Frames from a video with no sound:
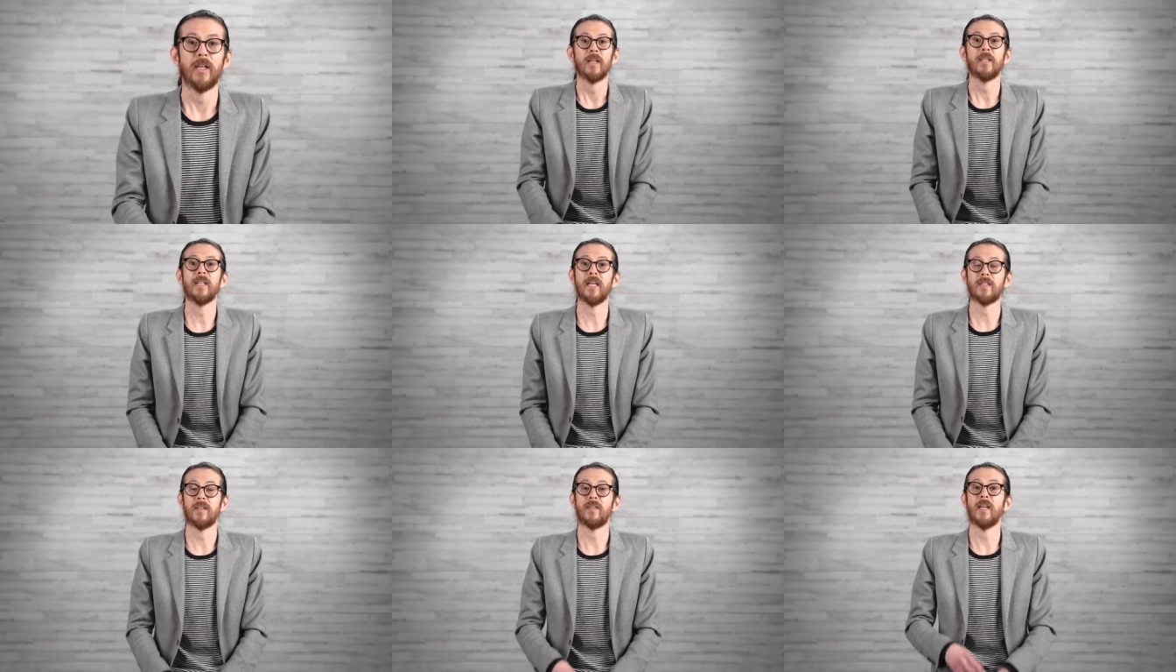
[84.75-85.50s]

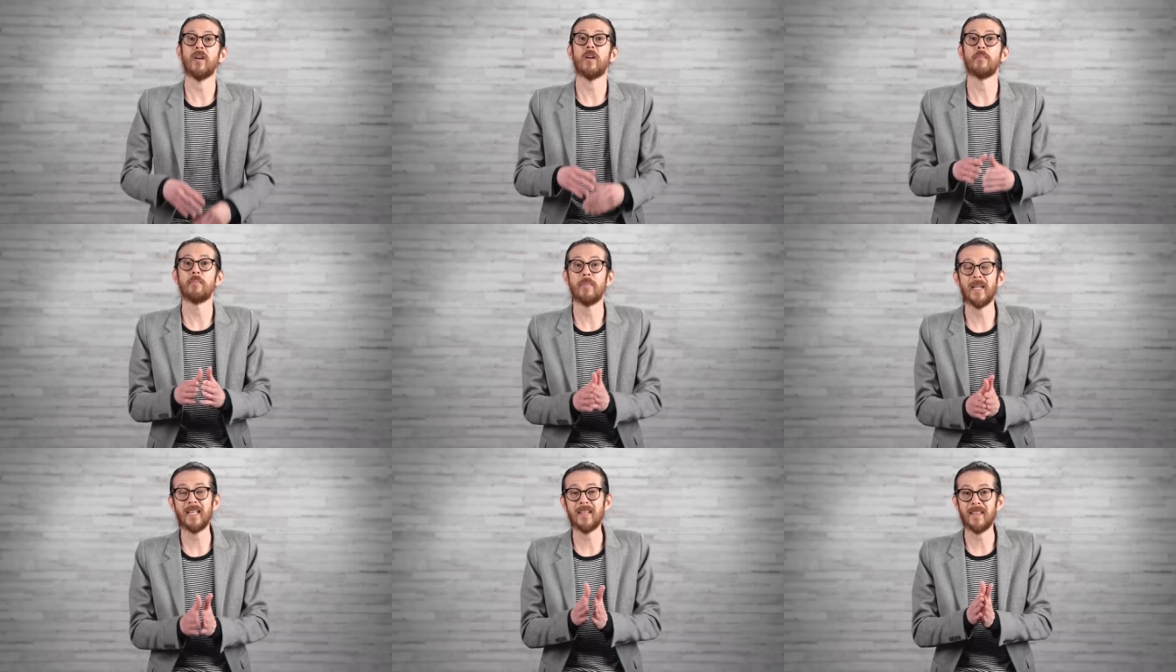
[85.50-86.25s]
Yes, there are
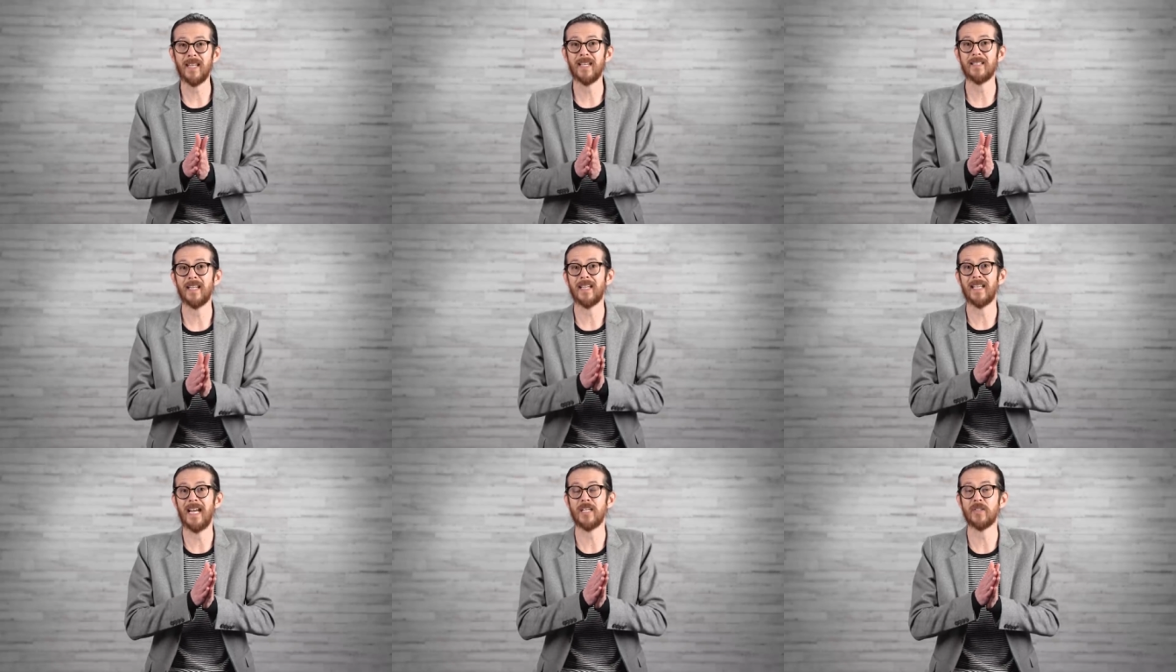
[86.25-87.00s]
many things that
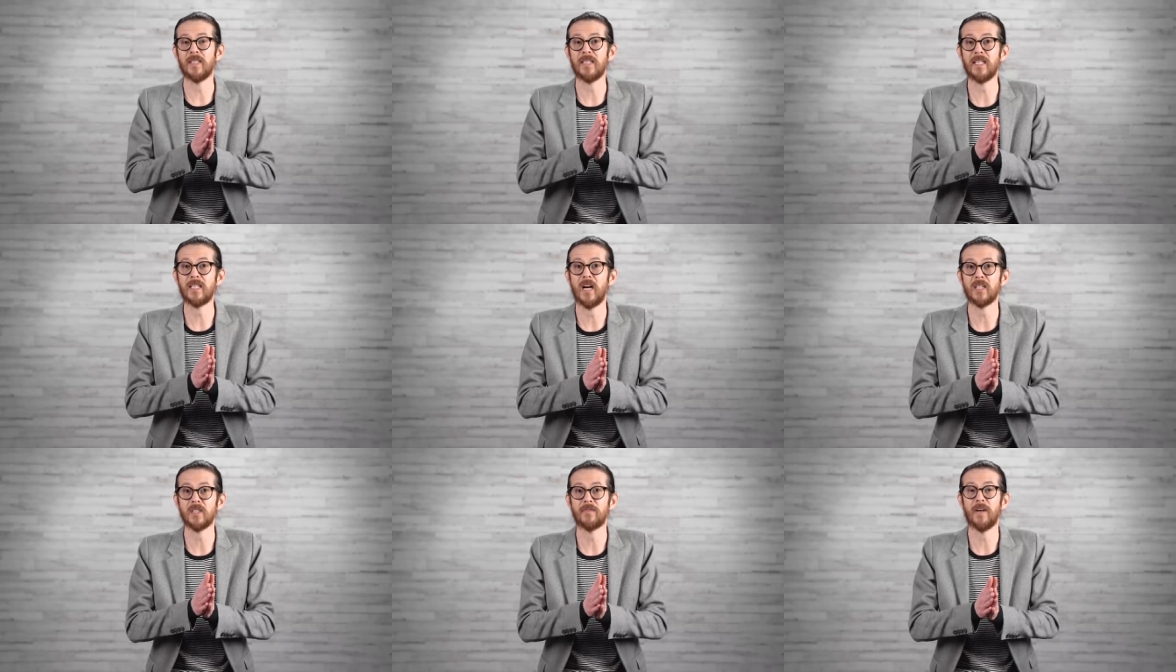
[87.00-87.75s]
can actually
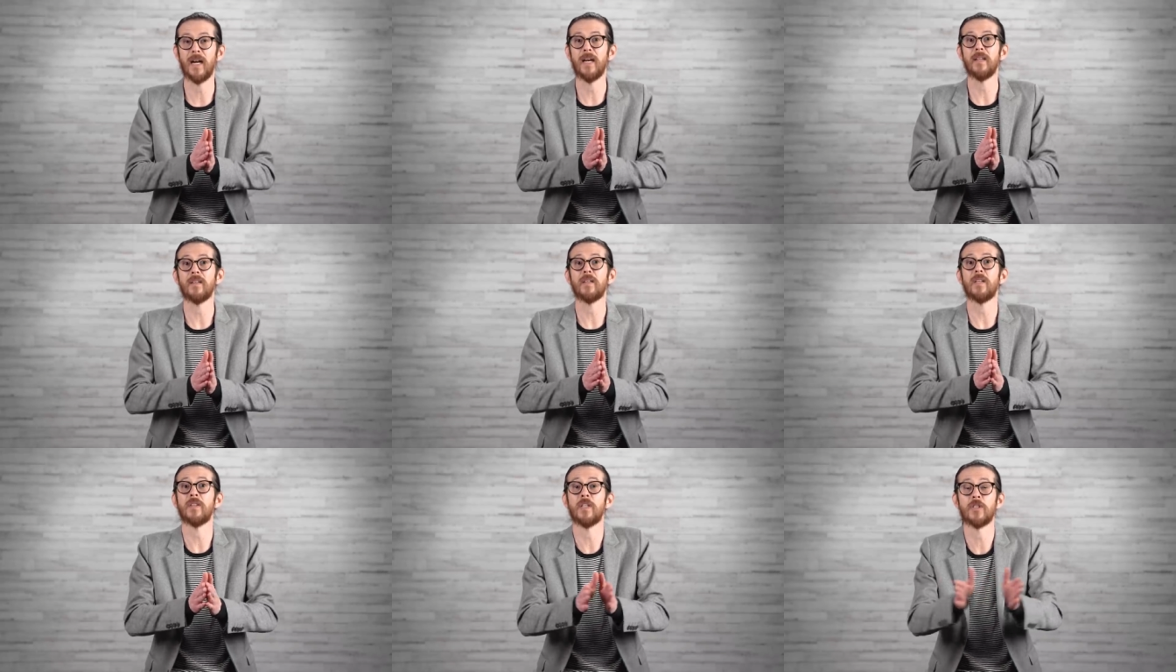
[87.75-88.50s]
detoxify
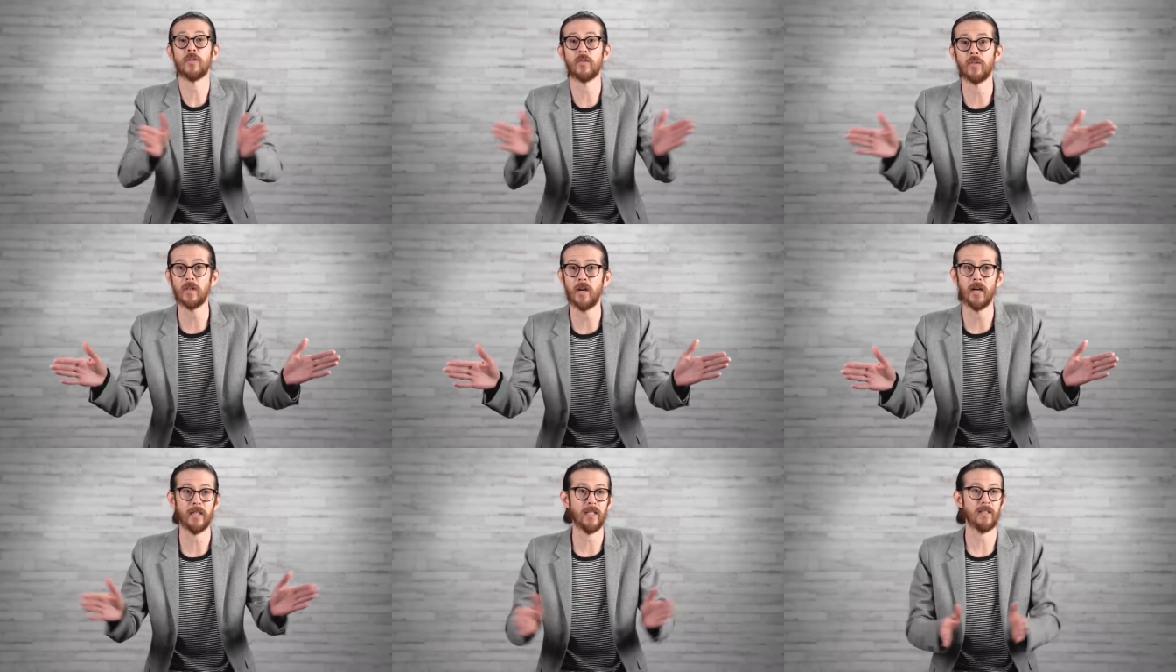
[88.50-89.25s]
the general
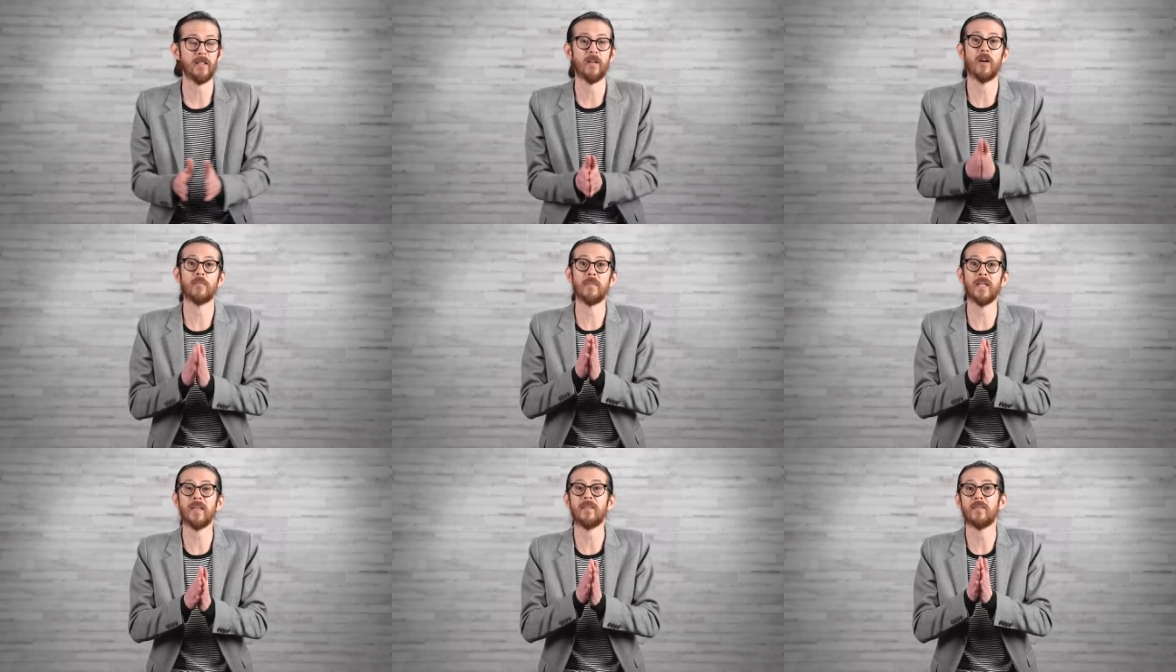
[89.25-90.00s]
audience. There are
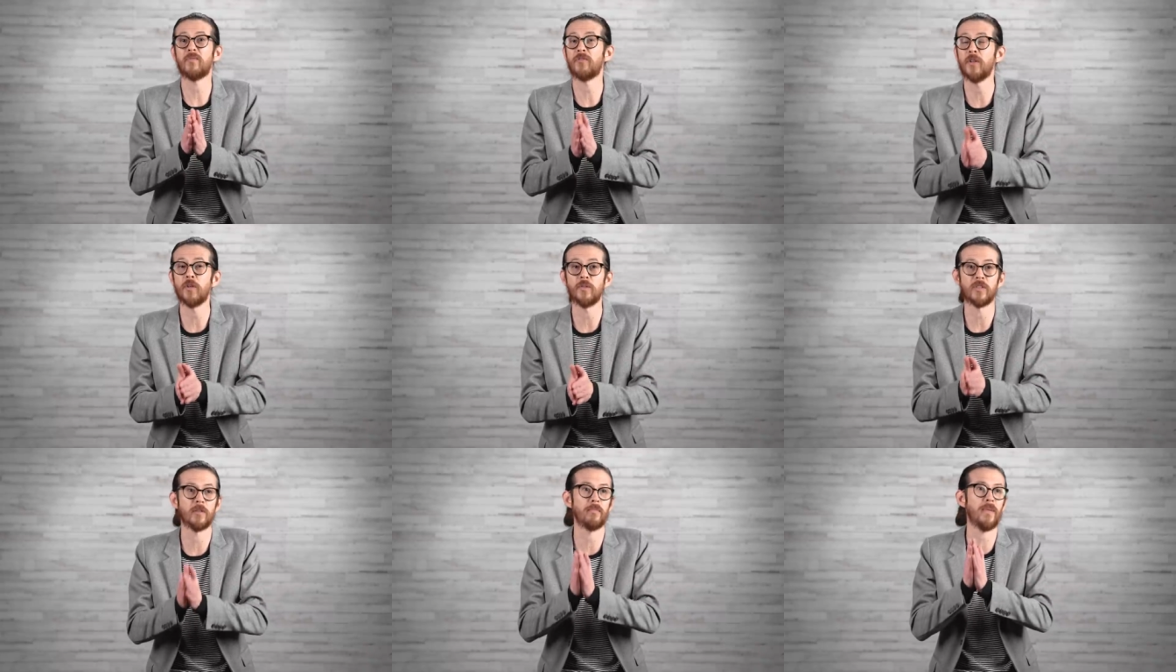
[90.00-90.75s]
many foods
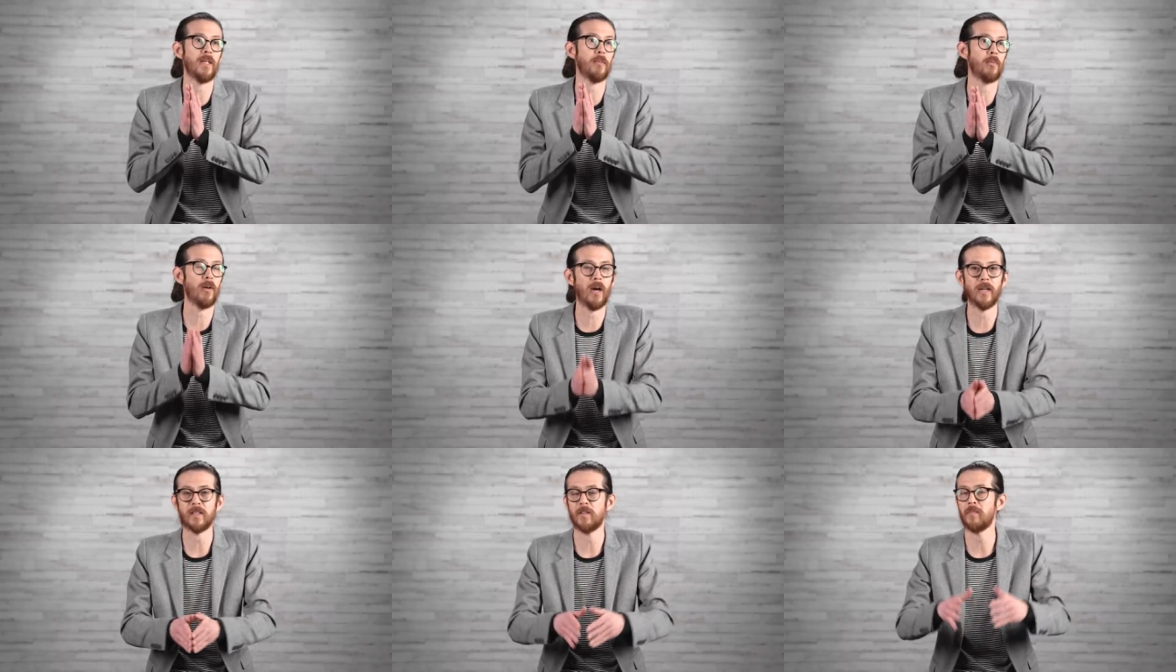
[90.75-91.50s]
or many
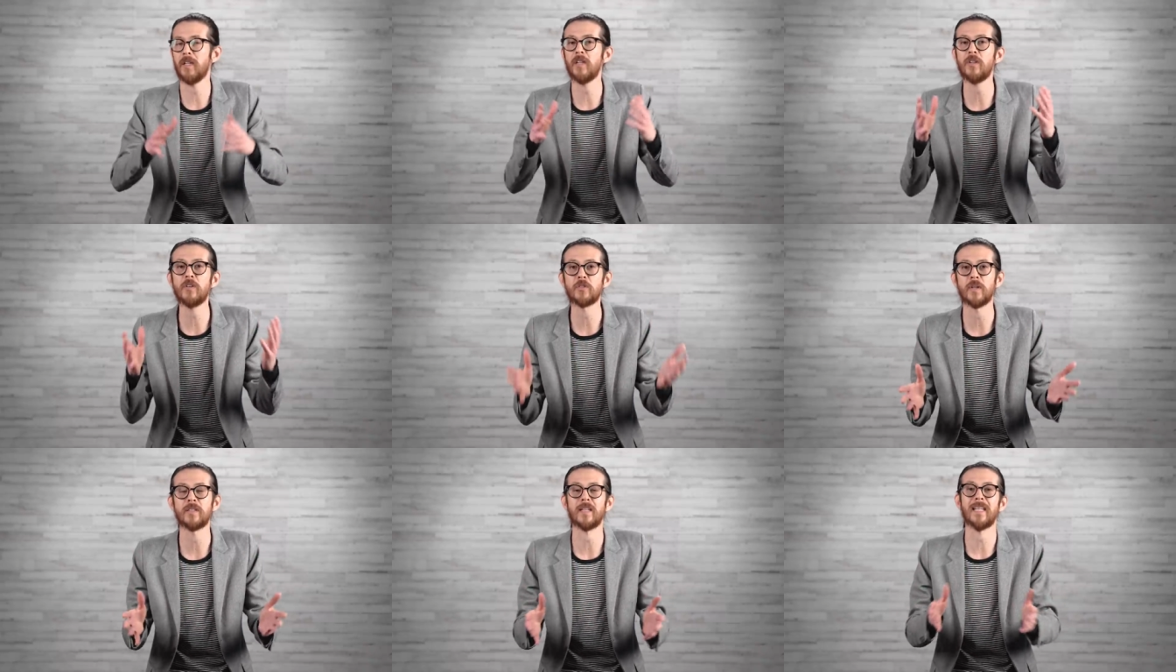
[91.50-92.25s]
products or many
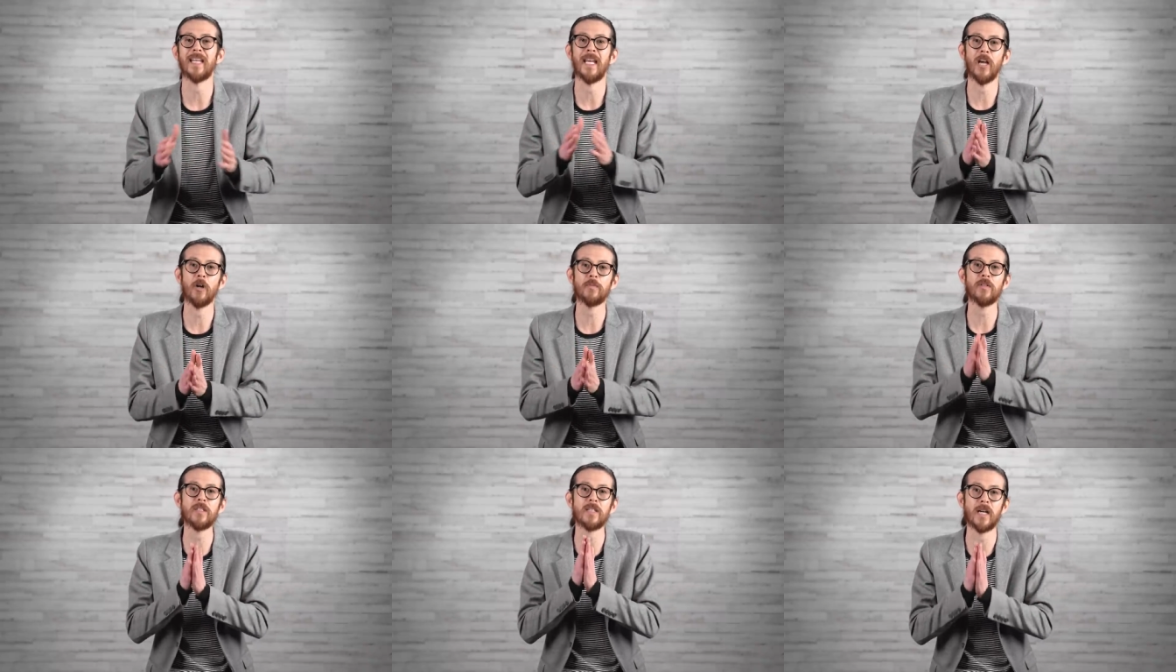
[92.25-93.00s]
nutrients that can help
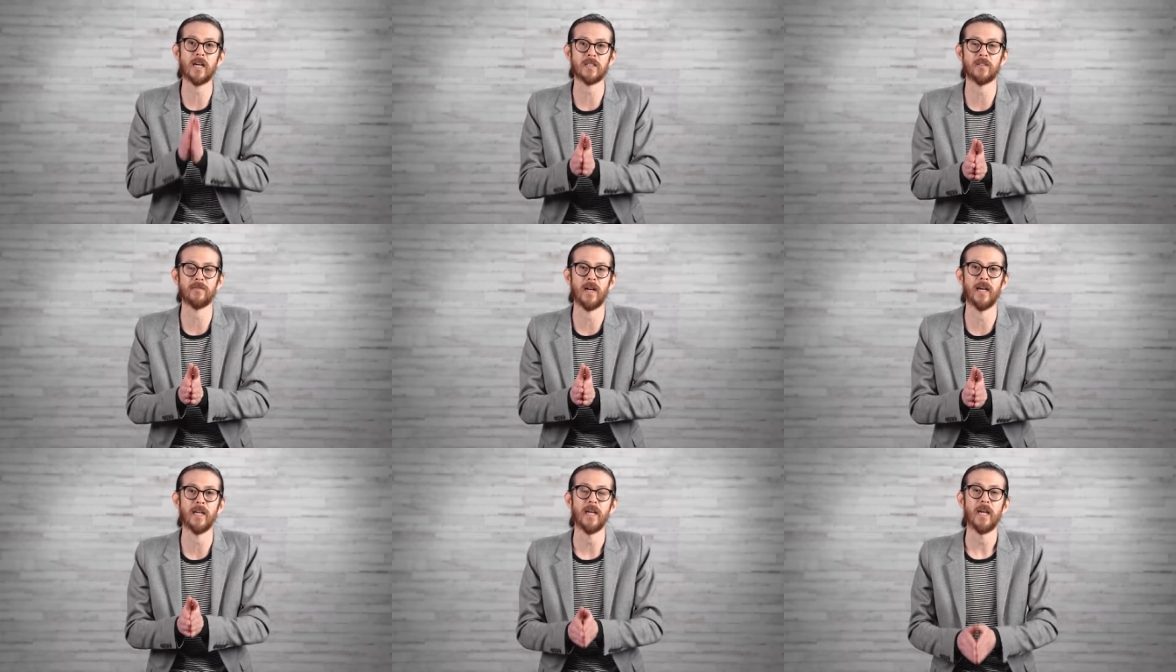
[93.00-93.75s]
you
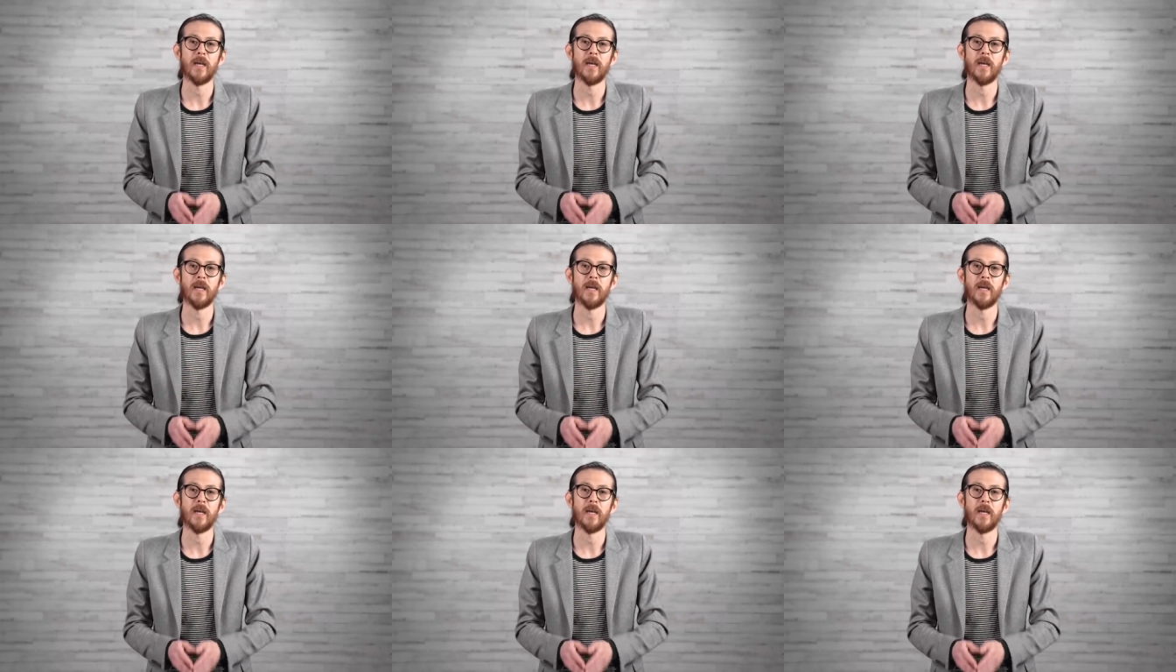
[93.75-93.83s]
detoxify.